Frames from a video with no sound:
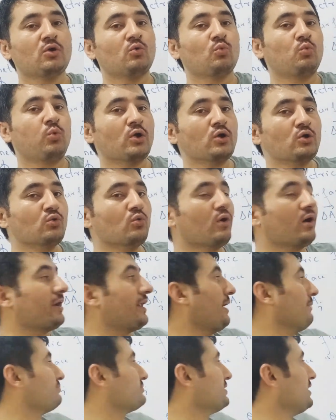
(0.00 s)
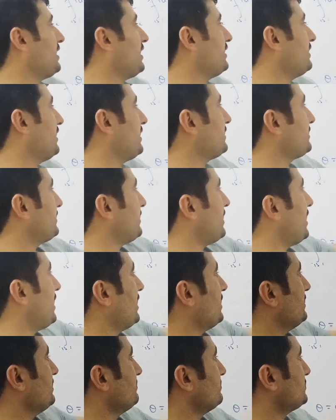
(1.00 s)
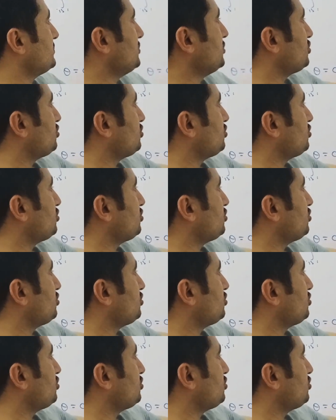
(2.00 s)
1 over epsilon naught times the